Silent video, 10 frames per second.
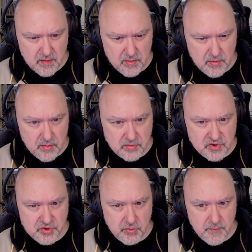Not
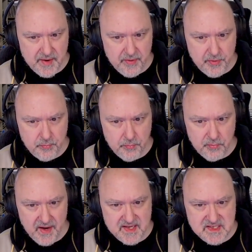sure about the
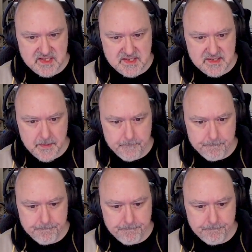rest.
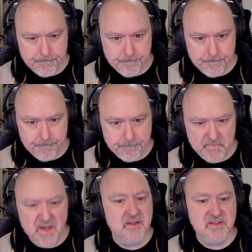
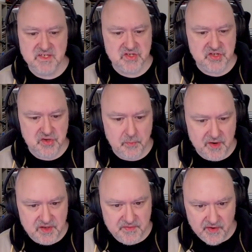This is so
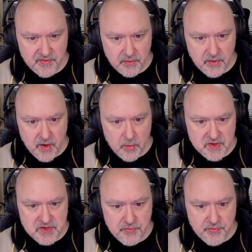much fun though.
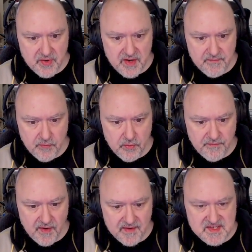One, two, three, four,
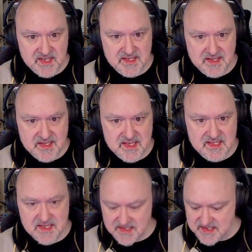five, six.
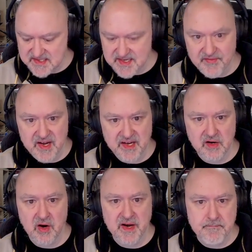This is seven, eight,
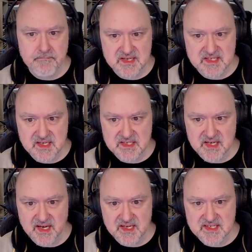nine and must
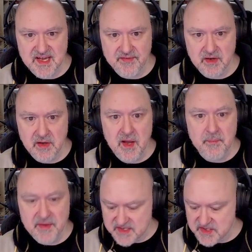contain a seven,
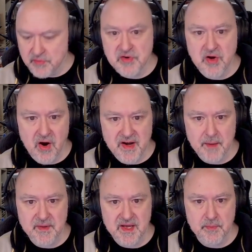but there's no nine
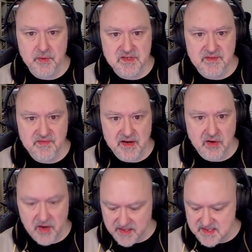up here because of that
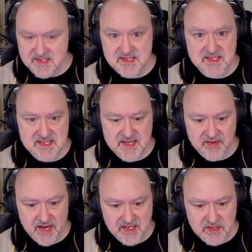nine. This is a seven, eight,